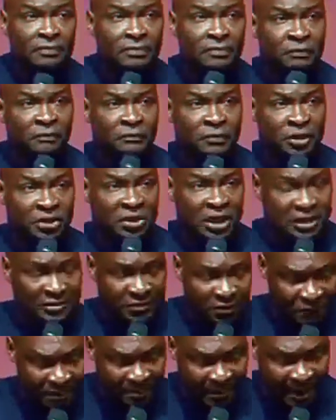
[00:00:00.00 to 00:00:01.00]

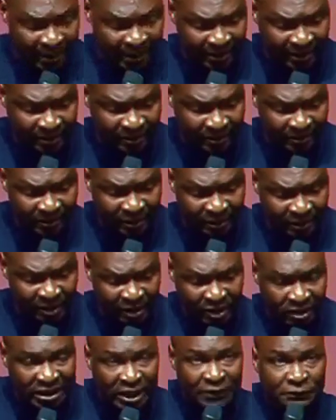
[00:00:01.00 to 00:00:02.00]
fishers of men.
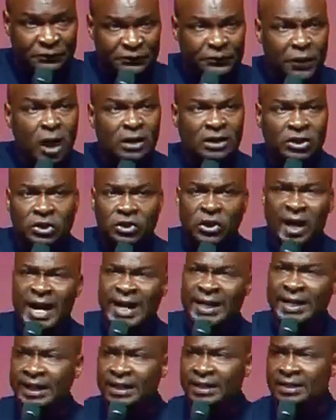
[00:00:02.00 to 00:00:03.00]
The fourth
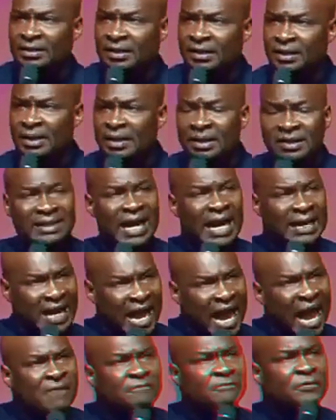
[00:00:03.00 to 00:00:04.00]
training that
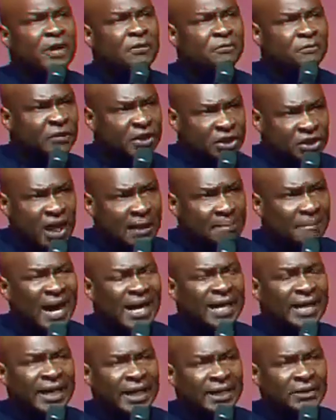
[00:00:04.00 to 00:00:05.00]
every
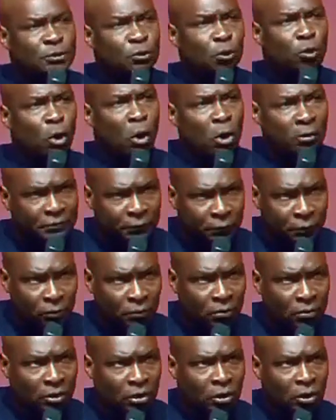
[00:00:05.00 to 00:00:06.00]
fisherman needs to go through,